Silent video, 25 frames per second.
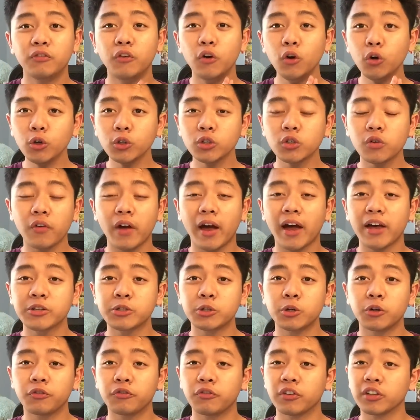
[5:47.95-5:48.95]
The vocals of
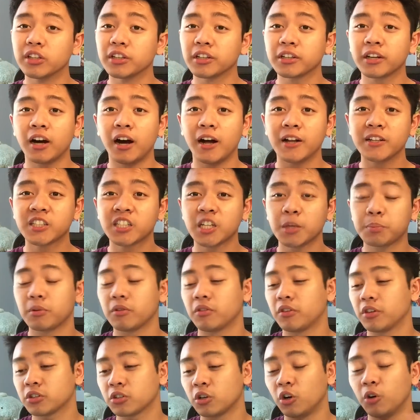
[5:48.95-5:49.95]
ASTRO fit the concept
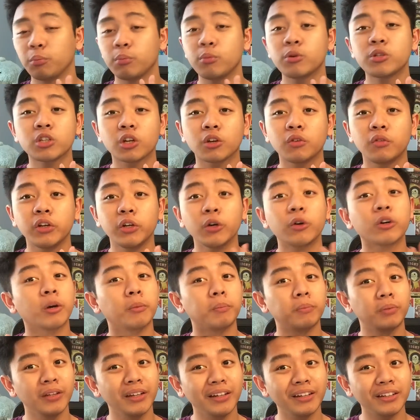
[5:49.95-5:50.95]
of this whole music video
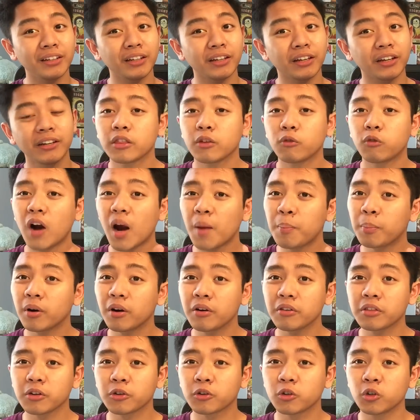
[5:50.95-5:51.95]
completely. The rapper
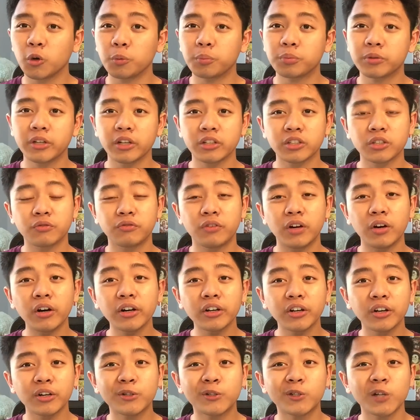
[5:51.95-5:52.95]
of the group does a
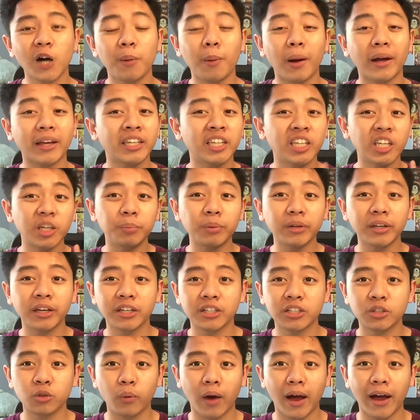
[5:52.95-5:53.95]
very good job at keeping
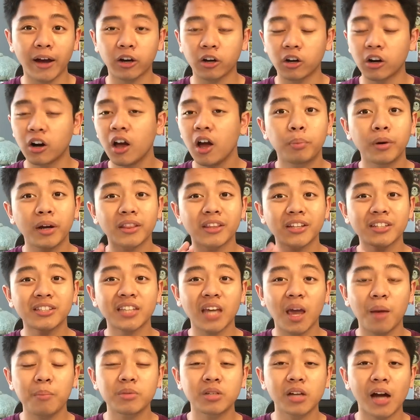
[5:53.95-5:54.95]
his swagger, but at the
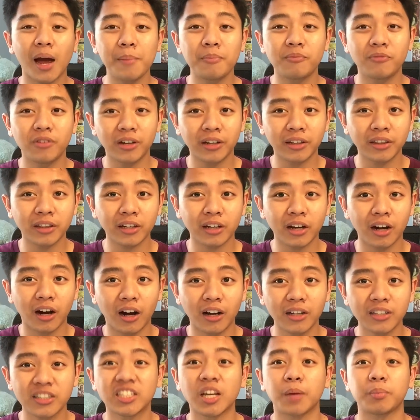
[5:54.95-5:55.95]
same time fitting the
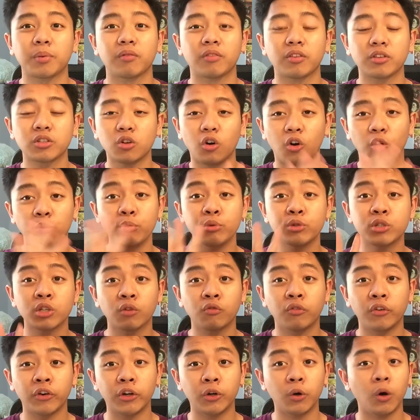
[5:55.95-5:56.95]
concept of this whole
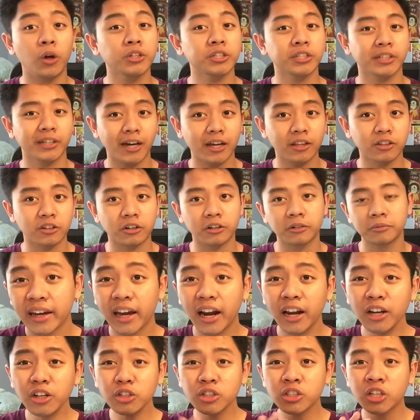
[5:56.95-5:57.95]
music video altogether.
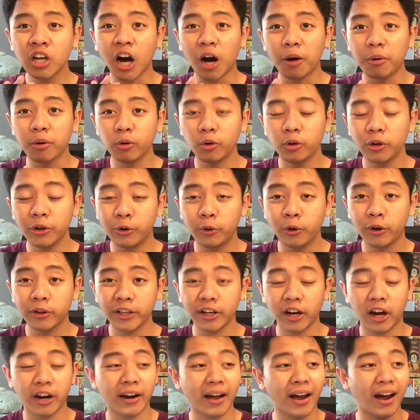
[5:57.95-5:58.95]
Can I just comment really
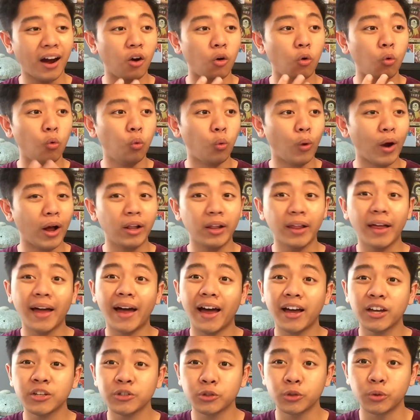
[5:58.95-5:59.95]
quickly on how well
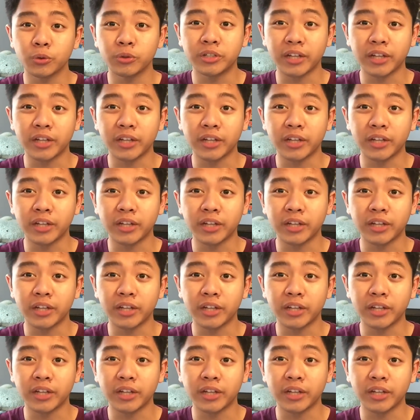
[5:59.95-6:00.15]
ASTRO